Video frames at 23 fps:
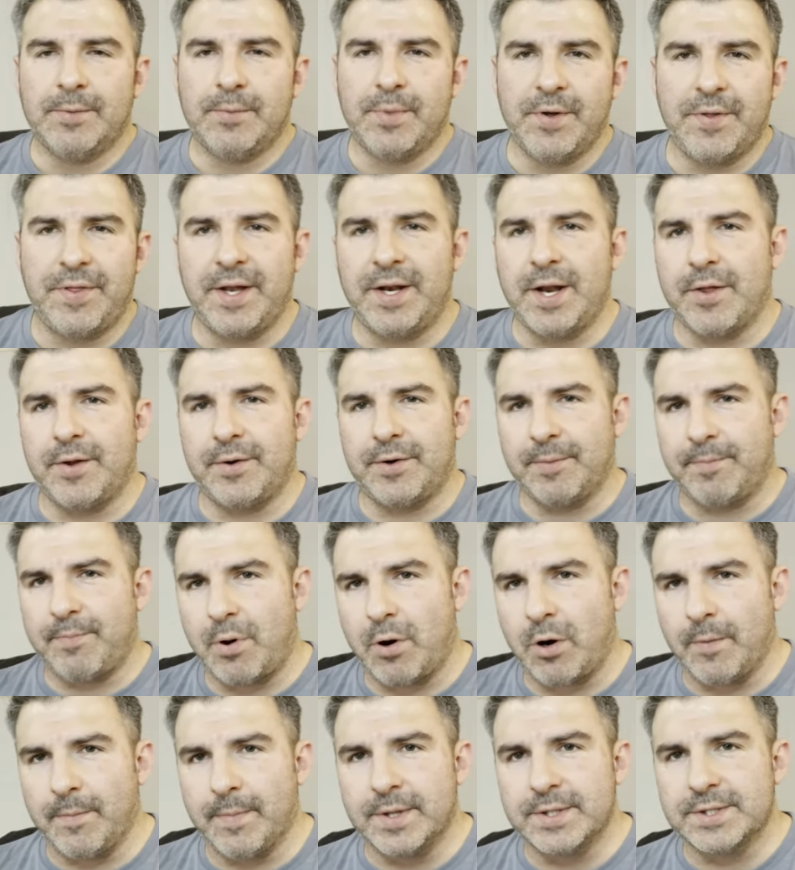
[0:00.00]
within other
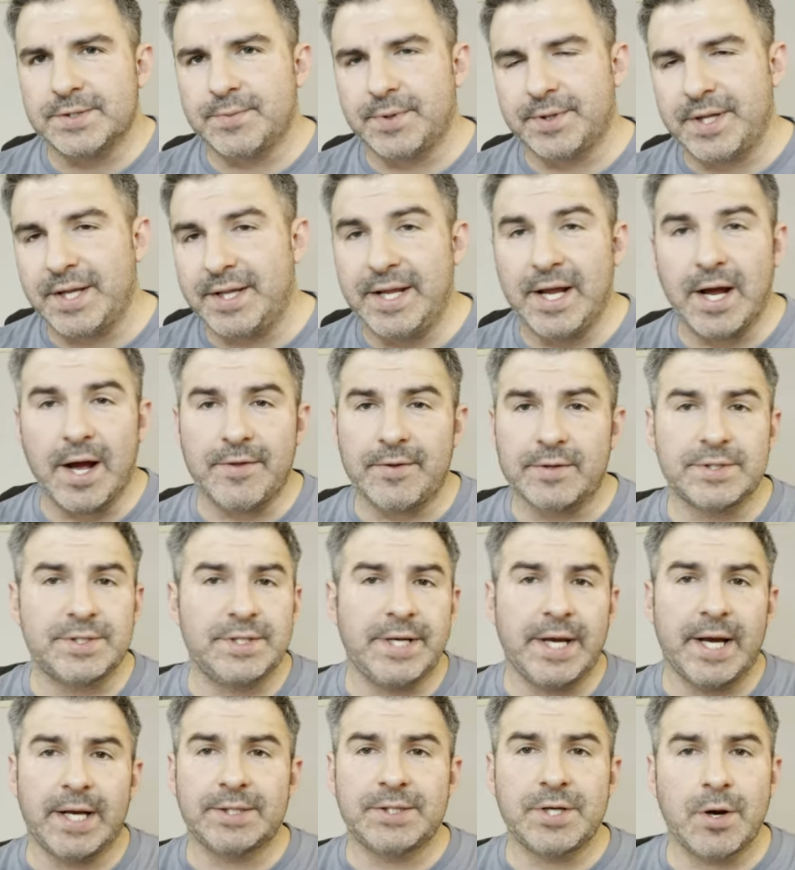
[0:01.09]
departments, within the other
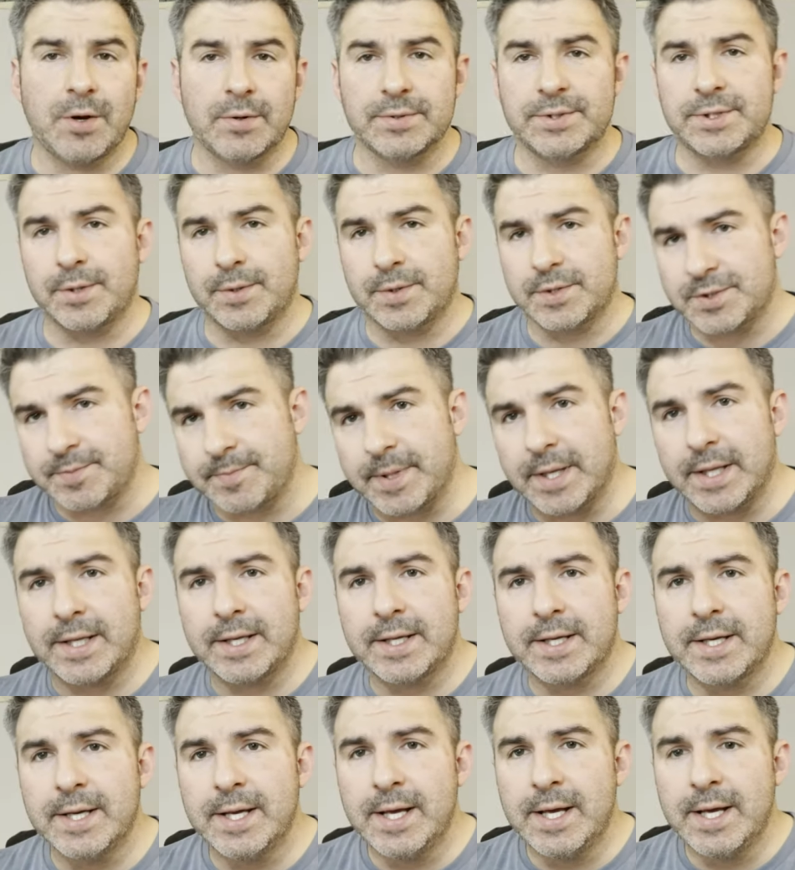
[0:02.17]
CXO, so to
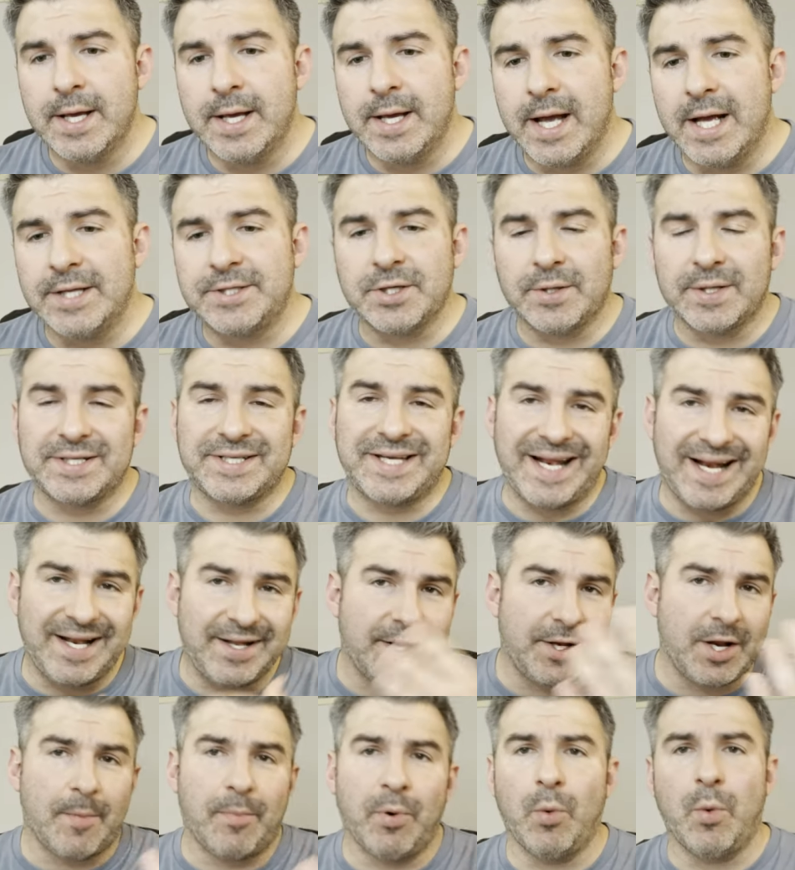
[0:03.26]
speak. And so let's get
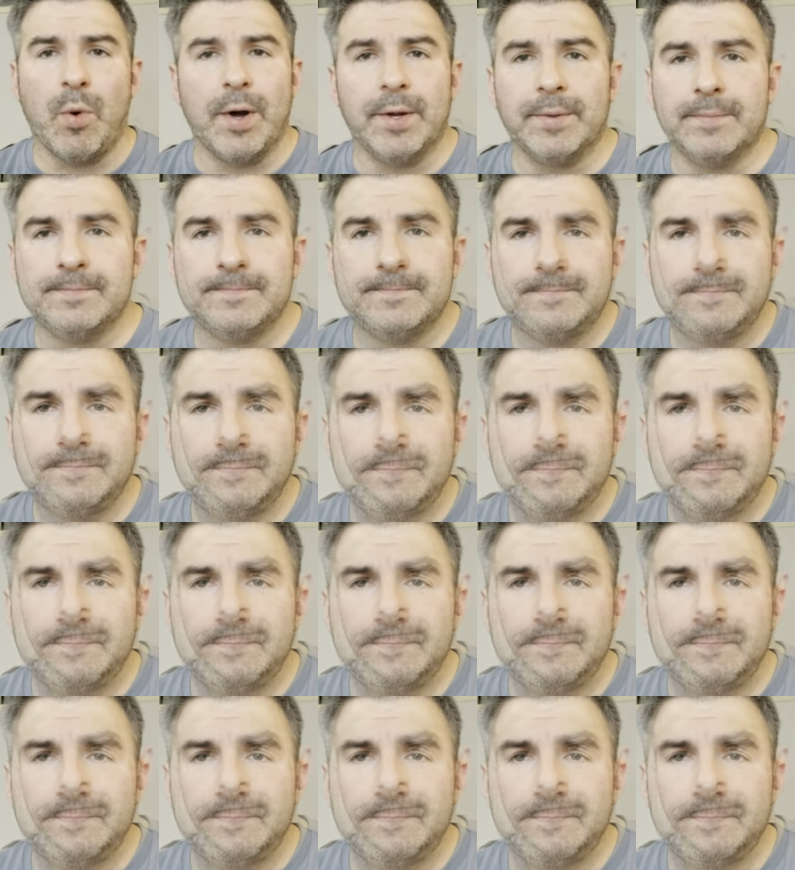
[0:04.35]
into number one.